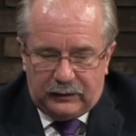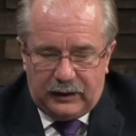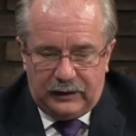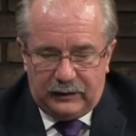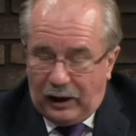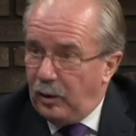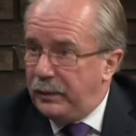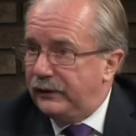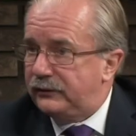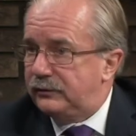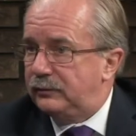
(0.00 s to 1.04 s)
they help
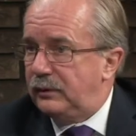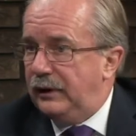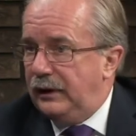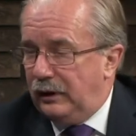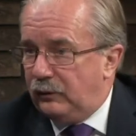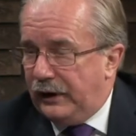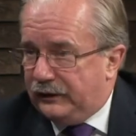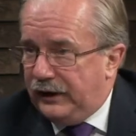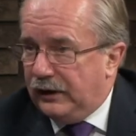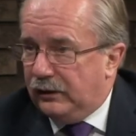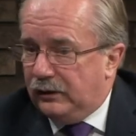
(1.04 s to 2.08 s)
us a great
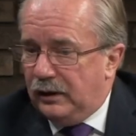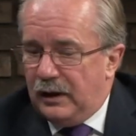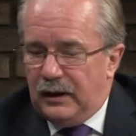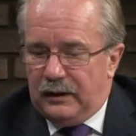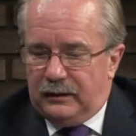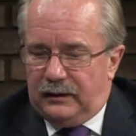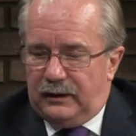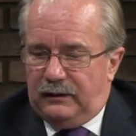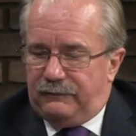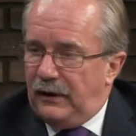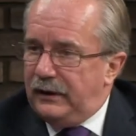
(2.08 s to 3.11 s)
deal. The
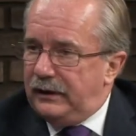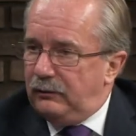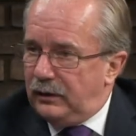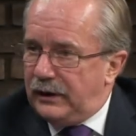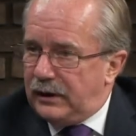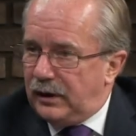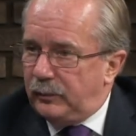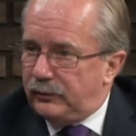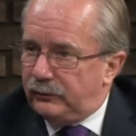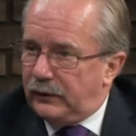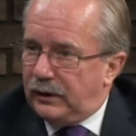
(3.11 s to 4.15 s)
funding really comes
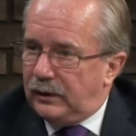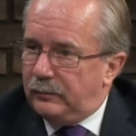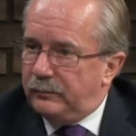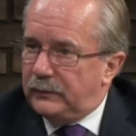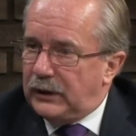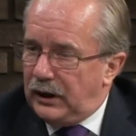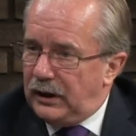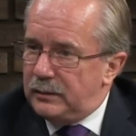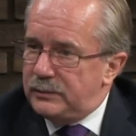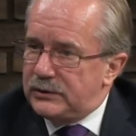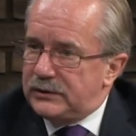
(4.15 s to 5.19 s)
from
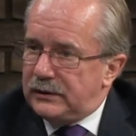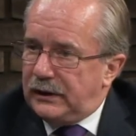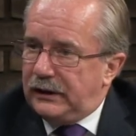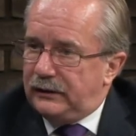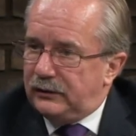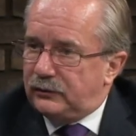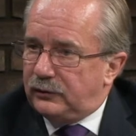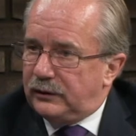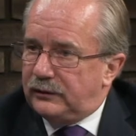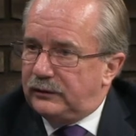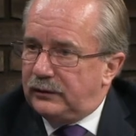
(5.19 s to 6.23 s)
clubs and
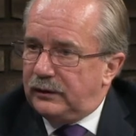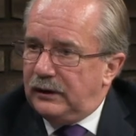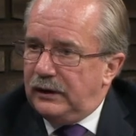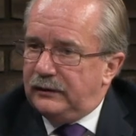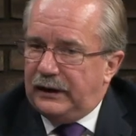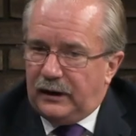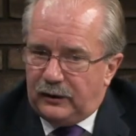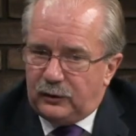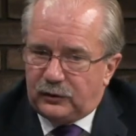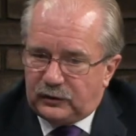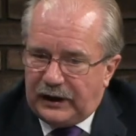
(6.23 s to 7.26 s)
districts that
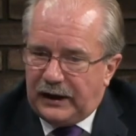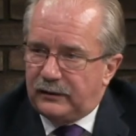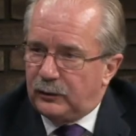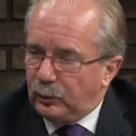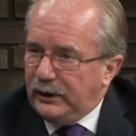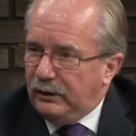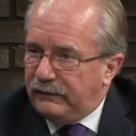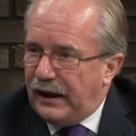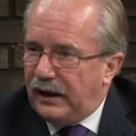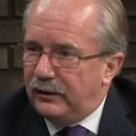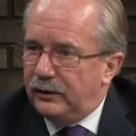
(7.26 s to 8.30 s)
understand the real
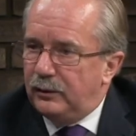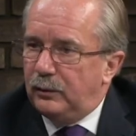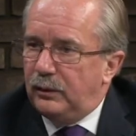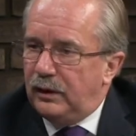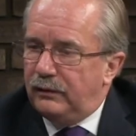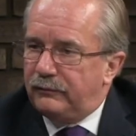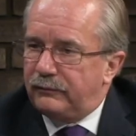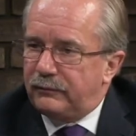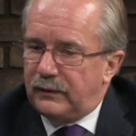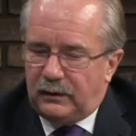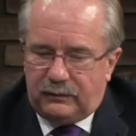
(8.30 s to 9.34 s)
value of,
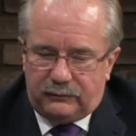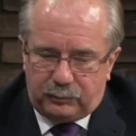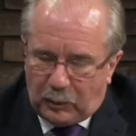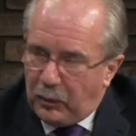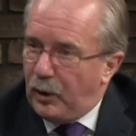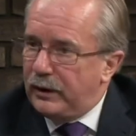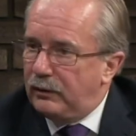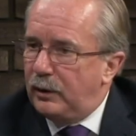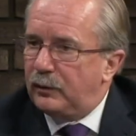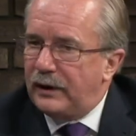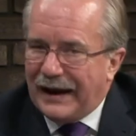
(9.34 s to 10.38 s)
of promoting
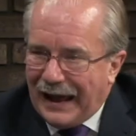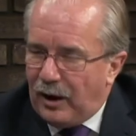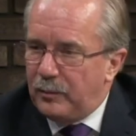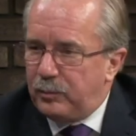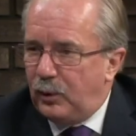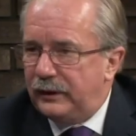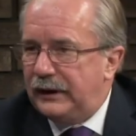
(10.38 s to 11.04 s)
Rotary and how important